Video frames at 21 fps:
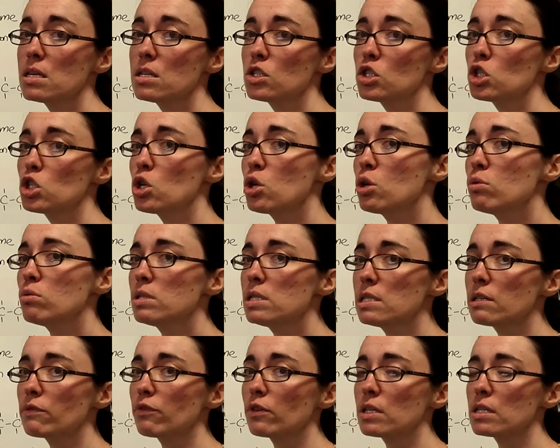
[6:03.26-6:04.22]
these two
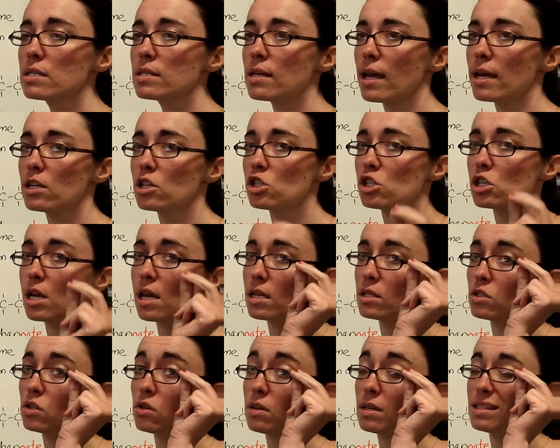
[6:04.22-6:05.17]
different size
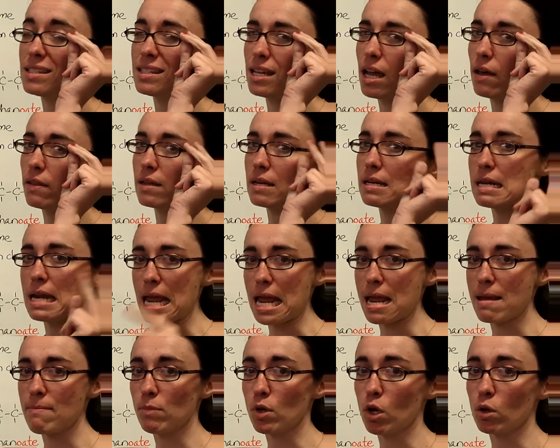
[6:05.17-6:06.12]
chains so you can see how the
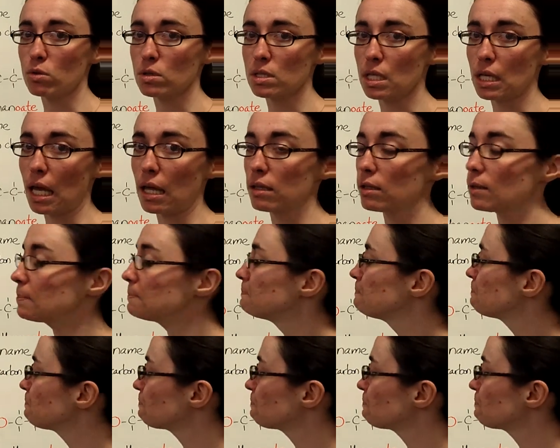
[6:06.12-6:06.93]
name goes together.